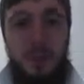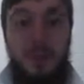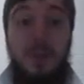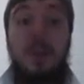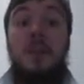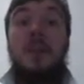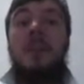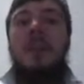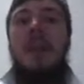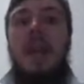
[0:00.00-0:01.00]
because this is a
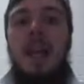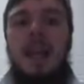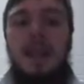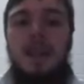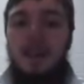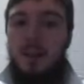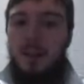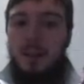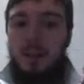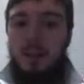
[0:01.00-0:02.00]
kids
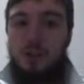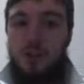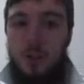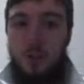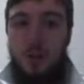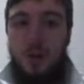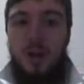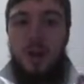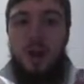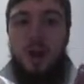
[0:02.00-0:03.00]
show
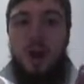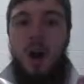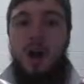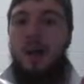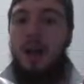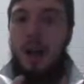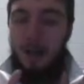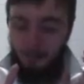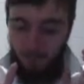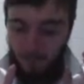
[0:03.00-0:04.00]
on a
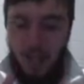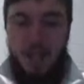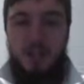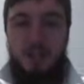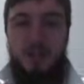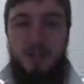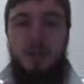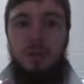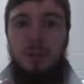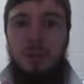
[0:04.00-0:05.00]

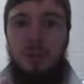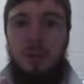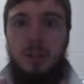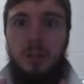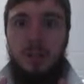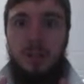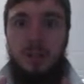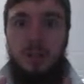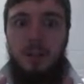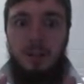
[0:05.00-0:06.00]
national
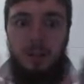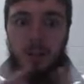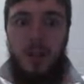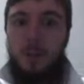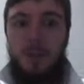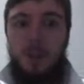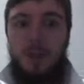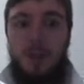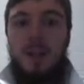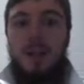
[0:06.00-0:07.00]

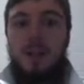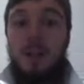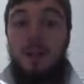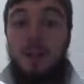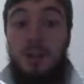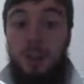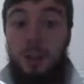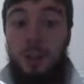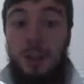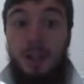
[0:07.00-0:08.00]
network that
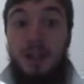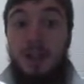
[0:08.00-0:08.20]
literally